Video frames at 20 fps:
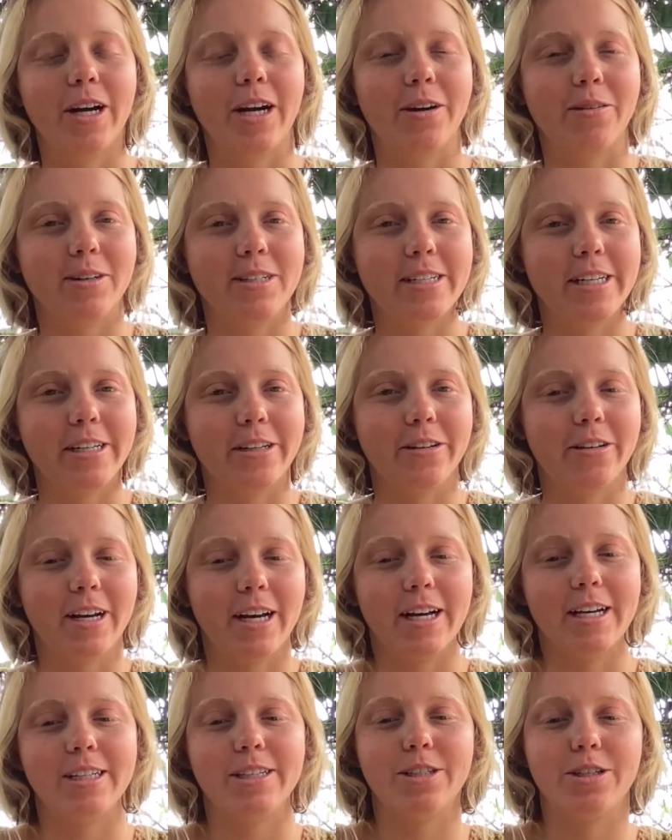I would take you
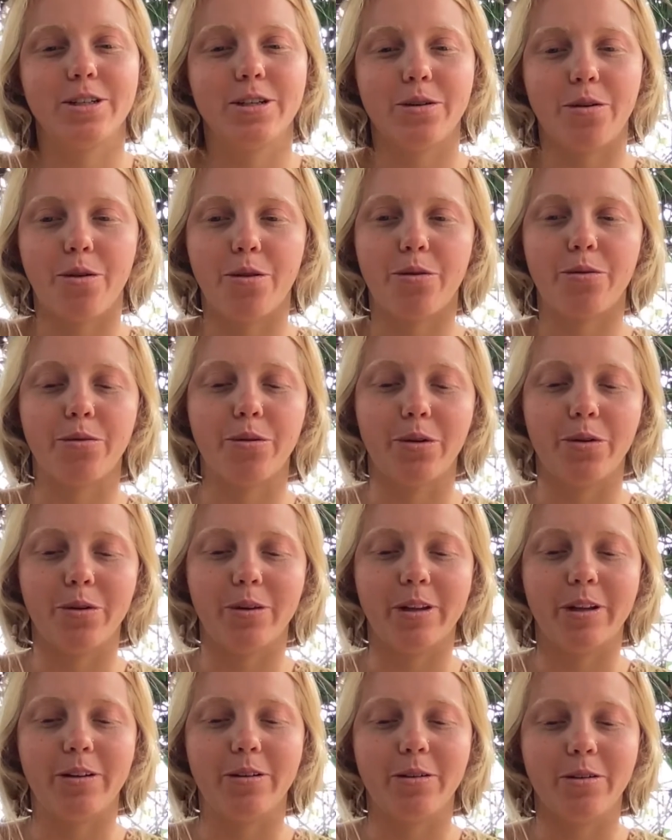guys through a
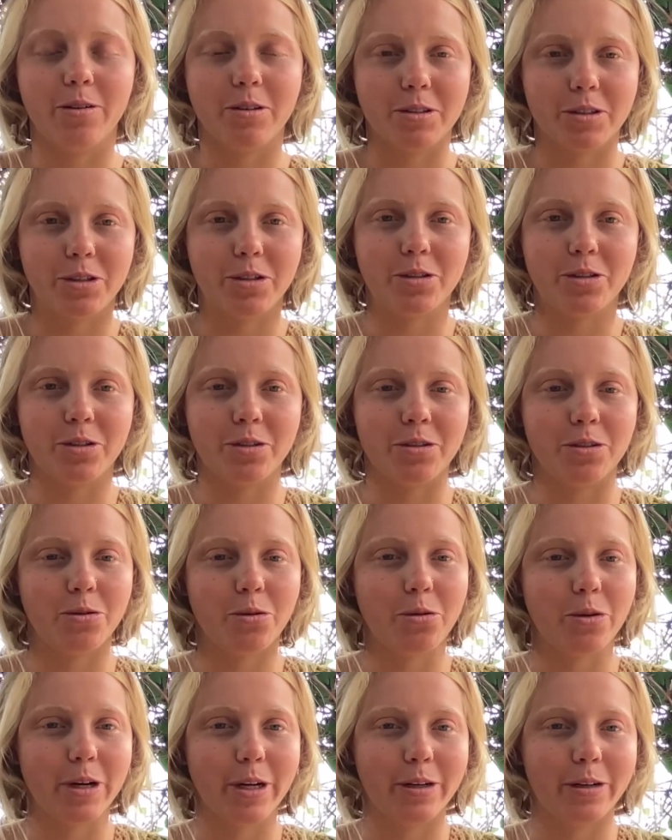little
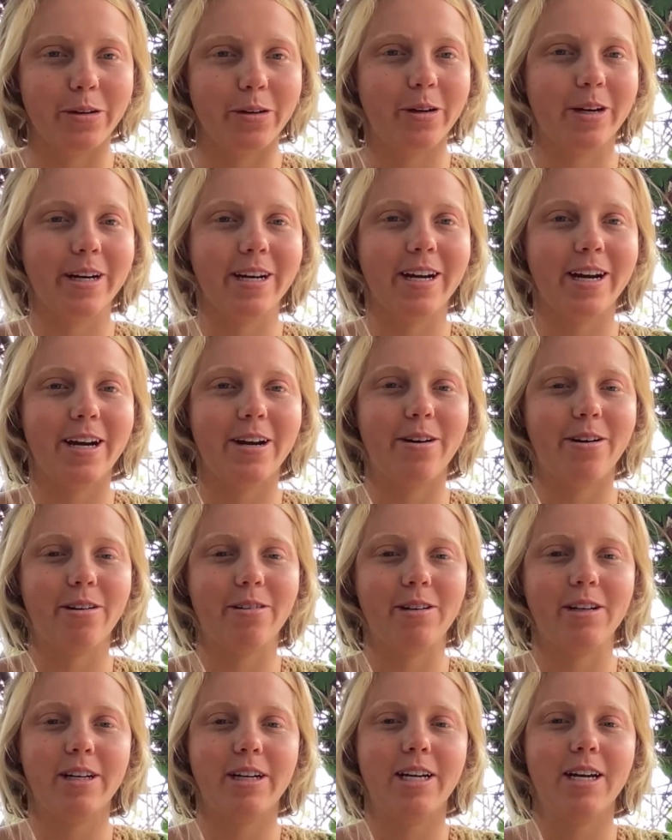tutorial on how